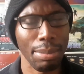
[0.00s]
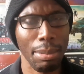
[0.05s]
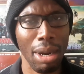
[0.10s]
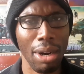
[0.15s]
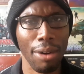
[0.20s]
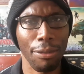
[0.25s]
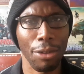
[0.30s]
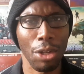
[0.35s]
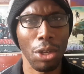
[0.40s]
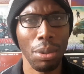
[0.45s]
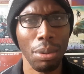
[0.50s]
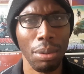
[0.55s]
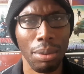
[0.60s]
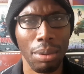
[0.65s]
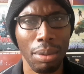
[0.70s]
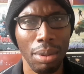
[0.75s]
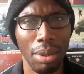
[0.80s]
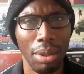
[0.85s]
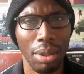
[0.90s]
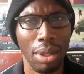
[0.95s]
my review.
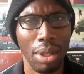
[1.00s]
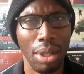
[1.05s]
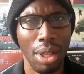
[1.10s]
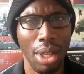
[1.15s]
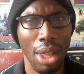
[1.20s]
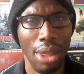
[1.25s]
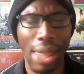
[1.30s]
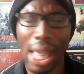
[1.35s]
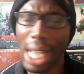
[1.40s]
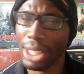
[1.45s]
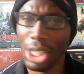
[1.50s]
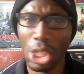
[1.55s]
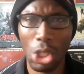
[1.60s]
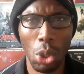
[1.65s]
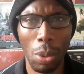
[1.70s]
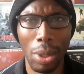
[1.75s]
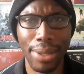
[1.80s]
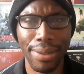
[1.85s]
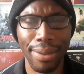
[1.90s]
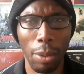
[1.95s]
Thanks as
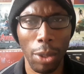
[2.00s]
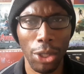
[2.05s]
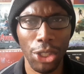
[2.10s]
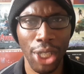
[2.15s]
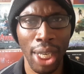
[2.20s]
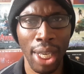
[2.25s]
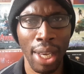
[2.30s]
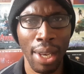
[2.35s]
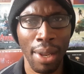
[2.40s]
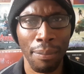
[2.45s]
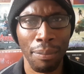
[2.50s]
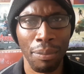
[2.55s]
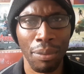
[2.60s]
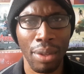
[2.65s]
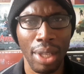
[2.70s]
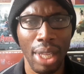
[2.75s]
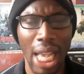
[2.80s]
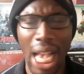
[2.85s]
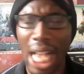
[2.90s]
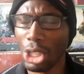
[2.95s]
always for watching.
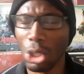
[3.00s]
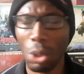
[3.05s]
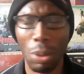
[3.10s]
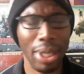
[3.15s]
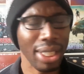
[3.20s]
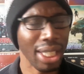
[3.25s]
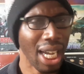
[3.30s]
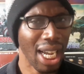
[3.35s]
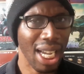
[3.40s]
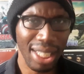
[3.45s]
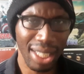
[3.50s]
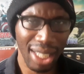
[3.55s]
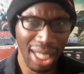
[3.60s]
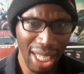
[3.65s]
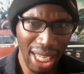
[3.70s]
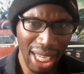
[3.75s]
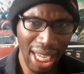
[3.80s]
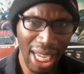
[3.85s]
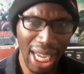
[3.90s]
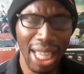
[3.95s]
As always guys,
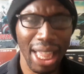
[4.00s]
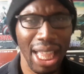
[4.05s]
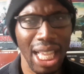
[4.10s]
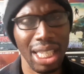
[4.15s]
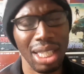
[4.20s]
hit that